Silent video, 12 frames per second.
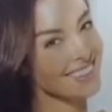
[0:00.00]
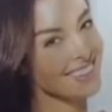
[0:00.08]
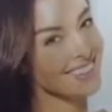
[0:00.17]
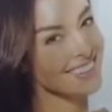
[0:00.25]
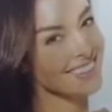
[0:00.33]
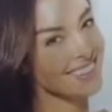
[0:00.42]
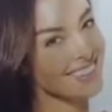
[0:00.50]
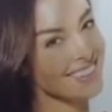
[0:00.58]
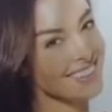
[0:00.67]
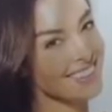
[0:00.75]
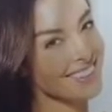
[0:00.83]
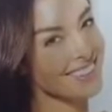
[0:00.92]

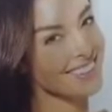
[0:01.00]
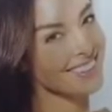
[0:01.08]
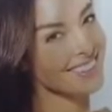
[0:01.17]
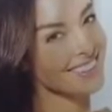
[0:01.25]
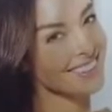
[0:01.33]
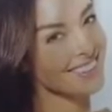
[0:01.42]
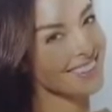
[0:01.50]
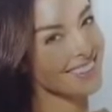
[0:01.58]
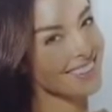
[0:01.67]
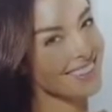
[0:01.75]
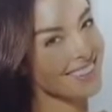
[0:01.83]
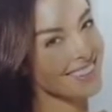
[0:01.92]

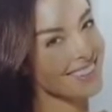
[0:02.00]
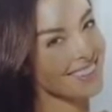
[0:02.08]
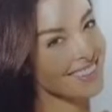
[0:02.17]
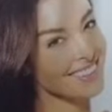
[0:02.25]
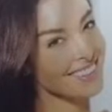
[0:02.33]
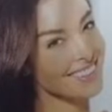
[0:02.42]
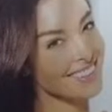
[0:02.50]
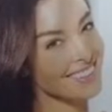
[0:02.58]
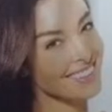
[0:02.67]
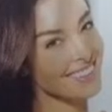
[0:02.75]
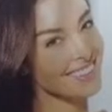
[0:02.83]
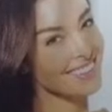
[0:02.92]

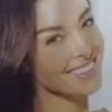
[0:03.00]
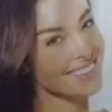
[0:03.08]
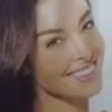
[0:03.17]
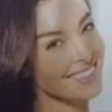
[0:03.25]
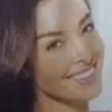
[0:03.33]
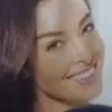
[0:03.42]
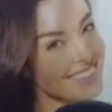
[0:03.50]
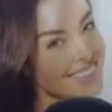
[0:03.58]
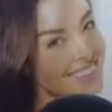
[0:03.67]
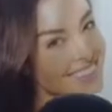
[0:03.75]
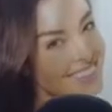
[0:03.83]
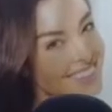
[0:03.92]

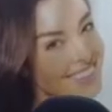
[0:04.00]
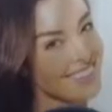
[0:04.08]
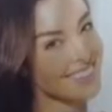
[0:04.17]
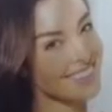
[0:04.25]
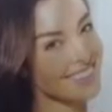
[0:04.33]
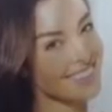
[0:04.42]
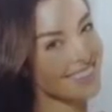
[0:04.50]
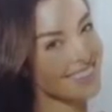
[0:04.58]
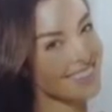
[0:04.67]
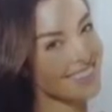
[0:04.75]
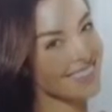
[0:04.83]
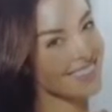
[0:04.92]

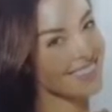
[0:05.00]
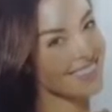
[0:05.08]
The person shown says nothing.